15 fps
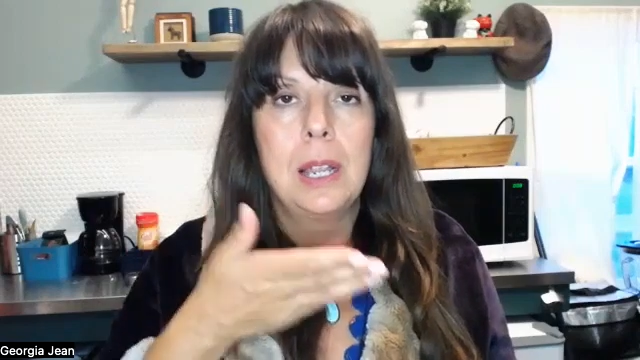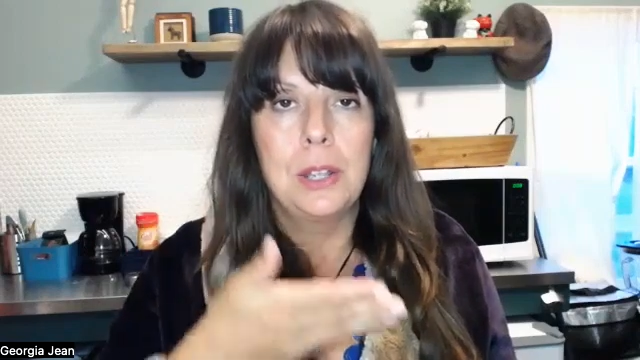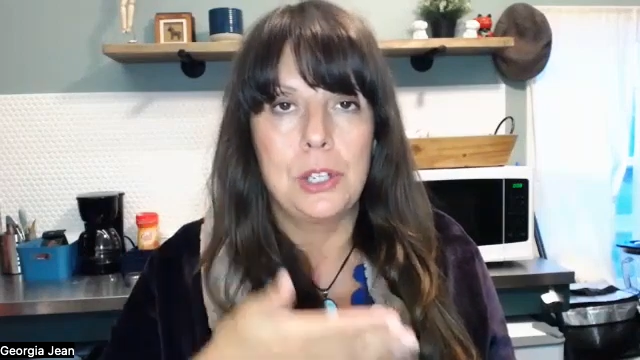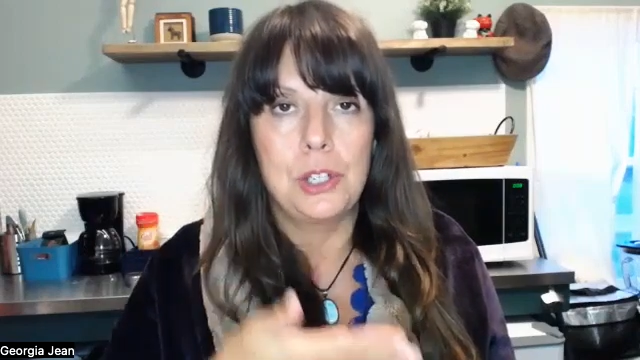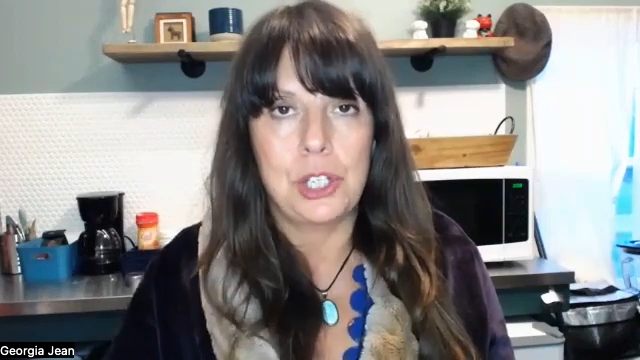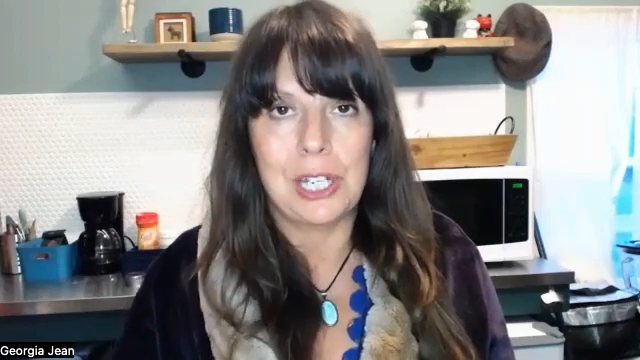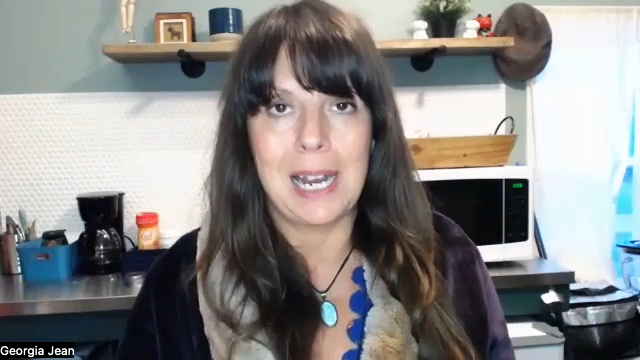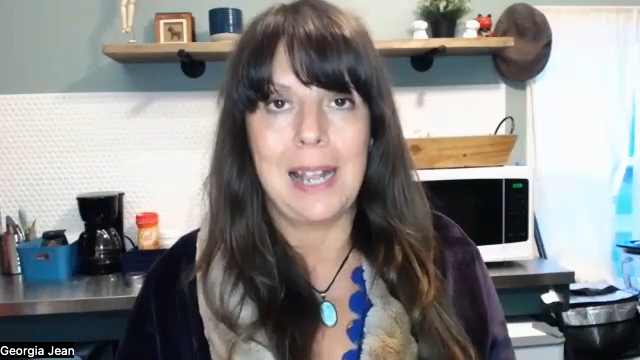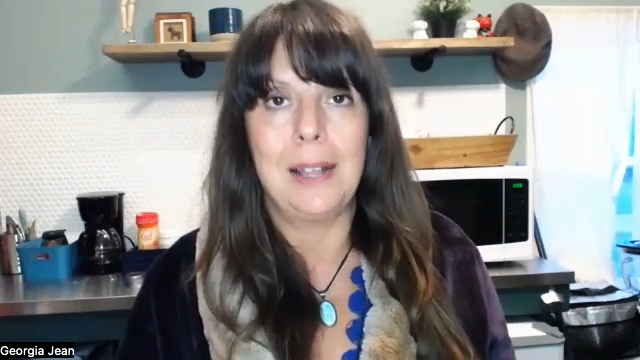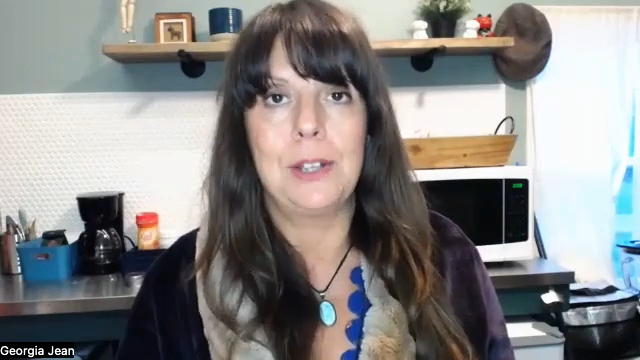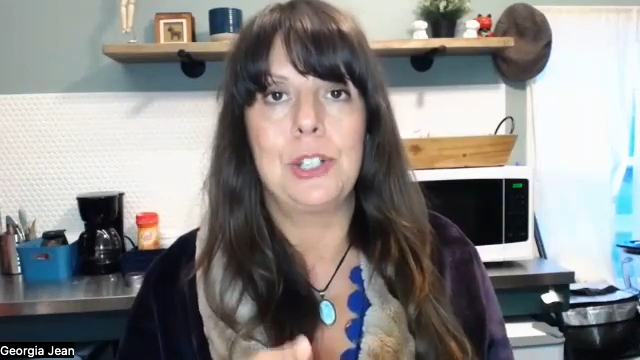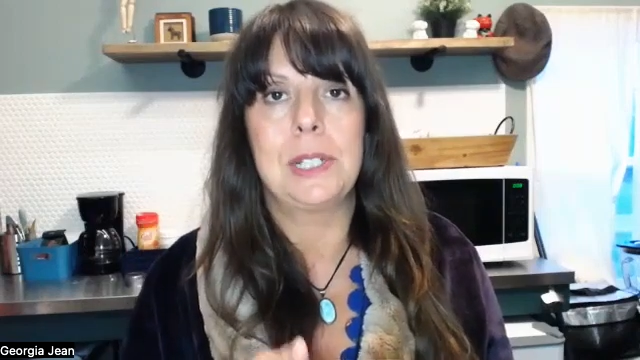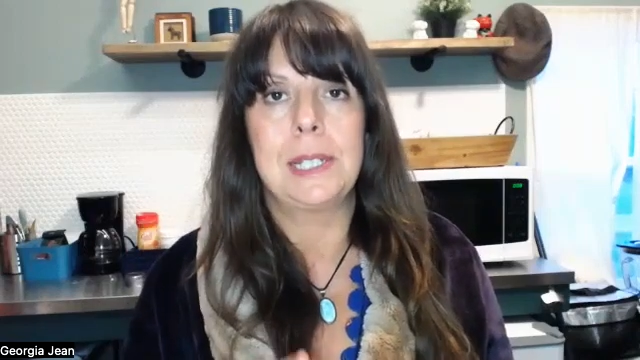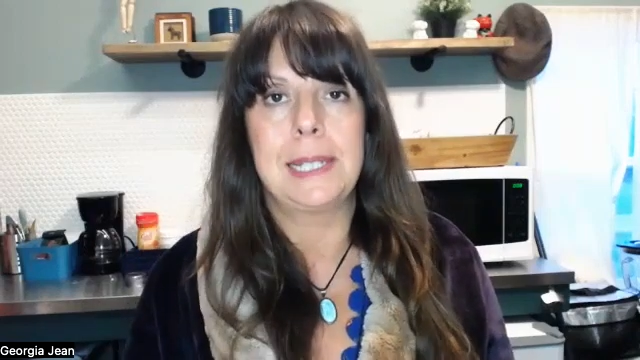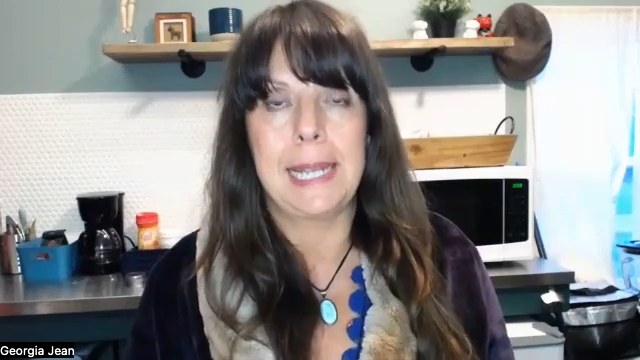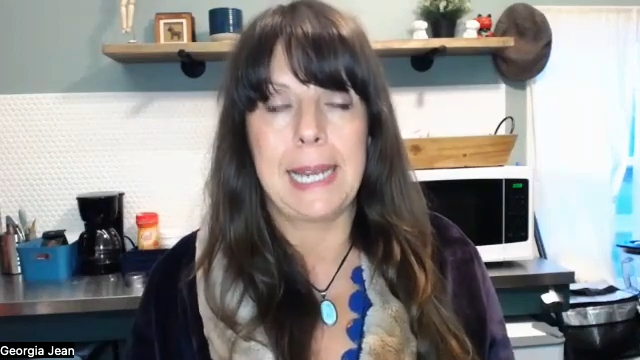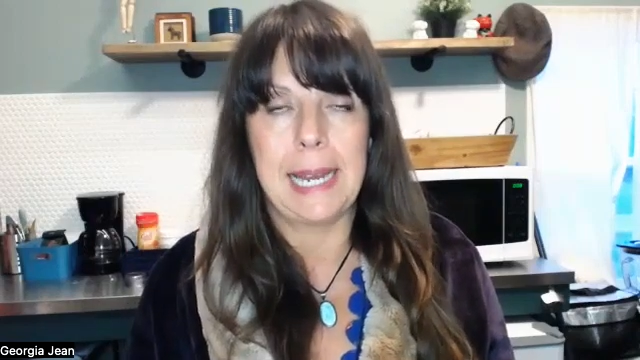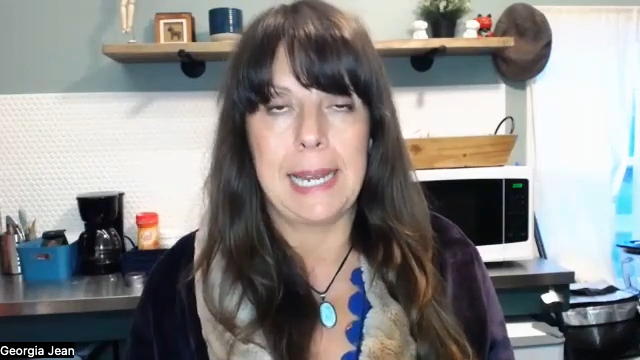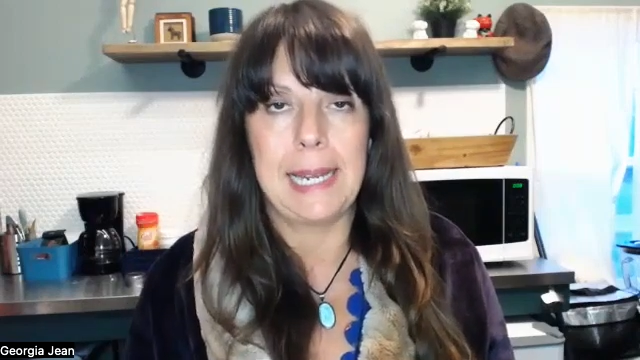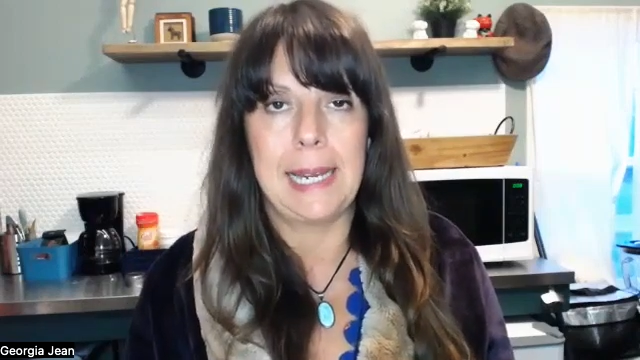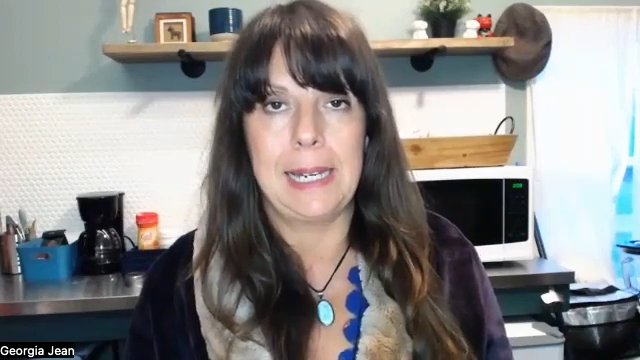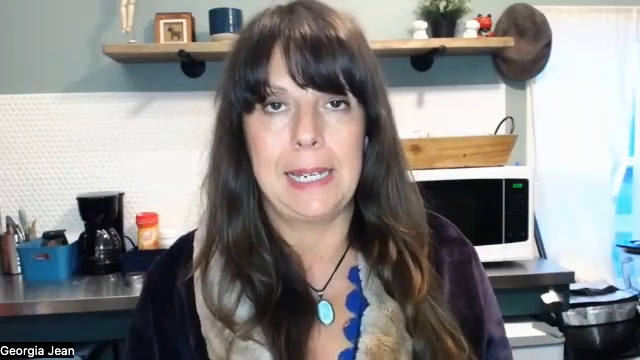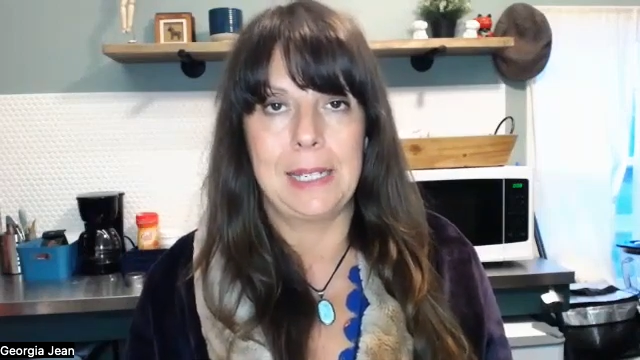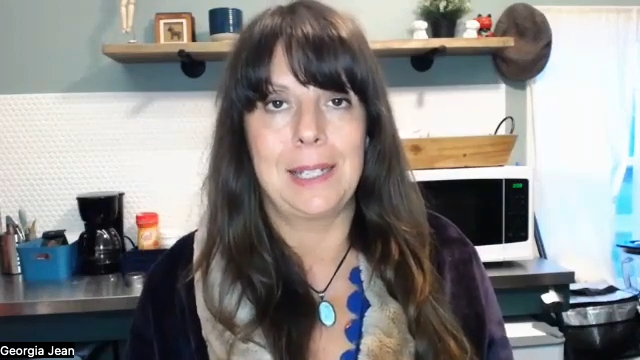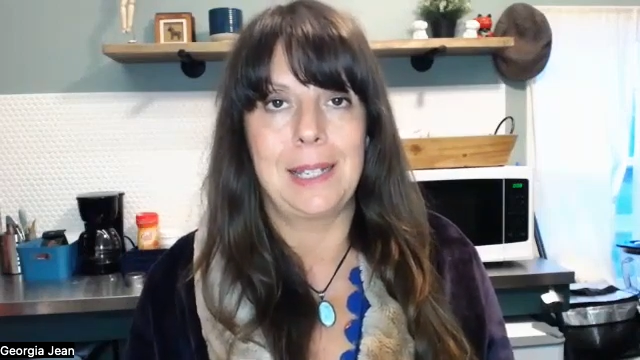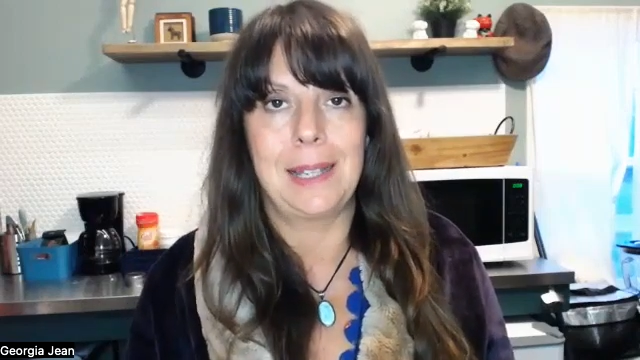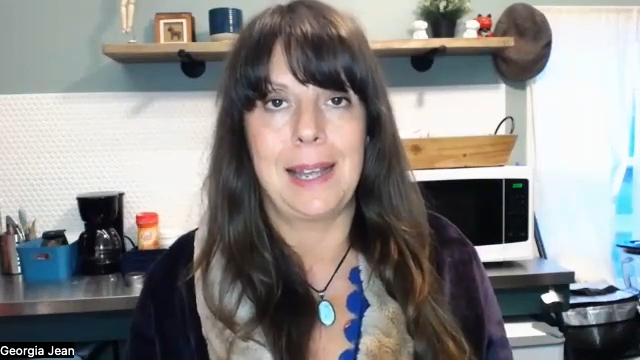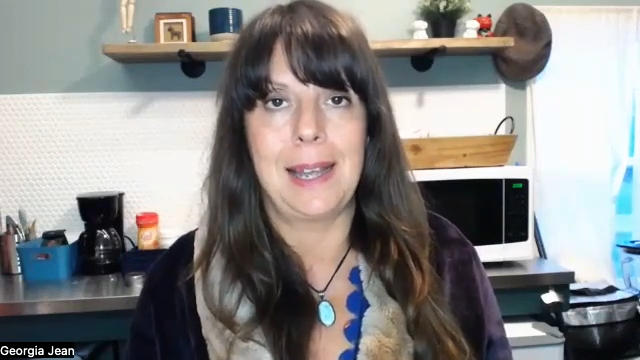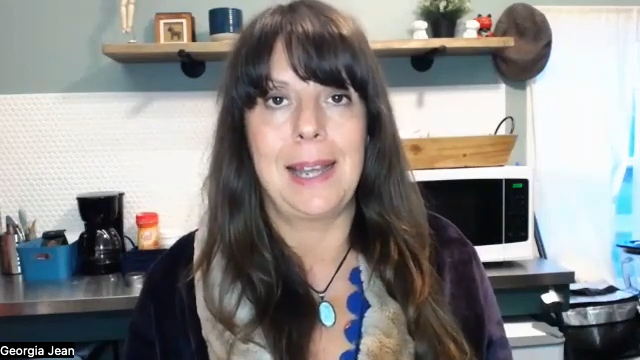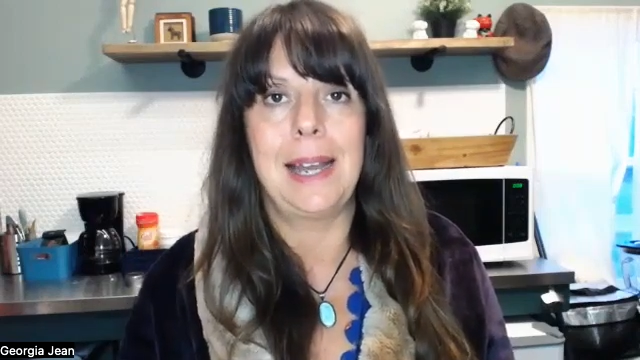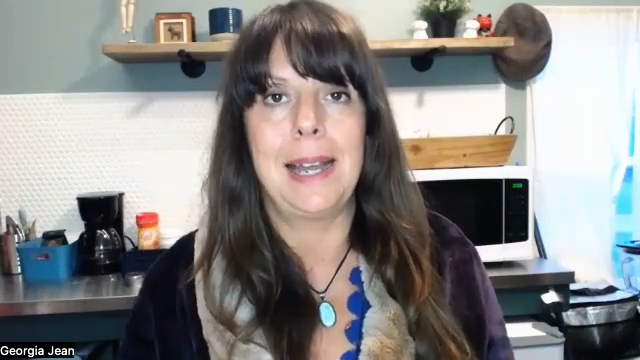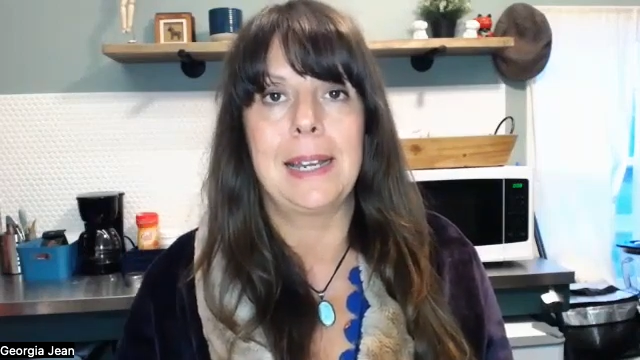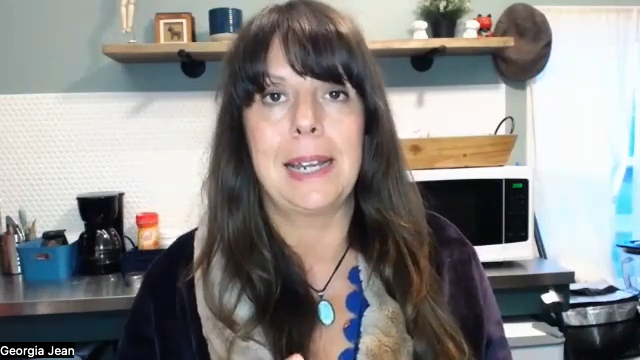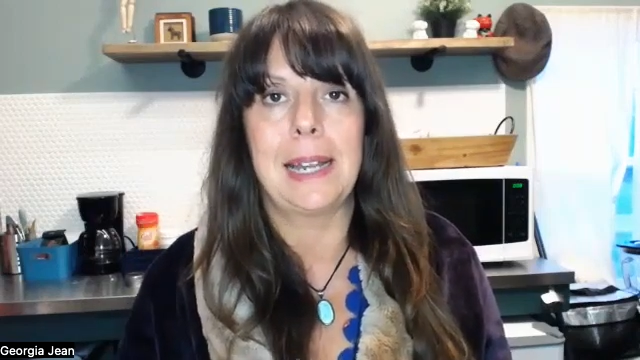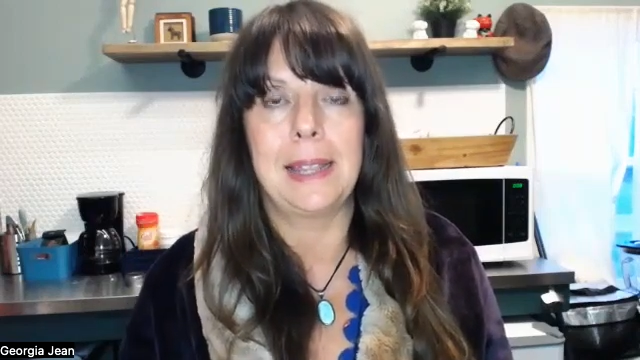The challenge is getting into the heart,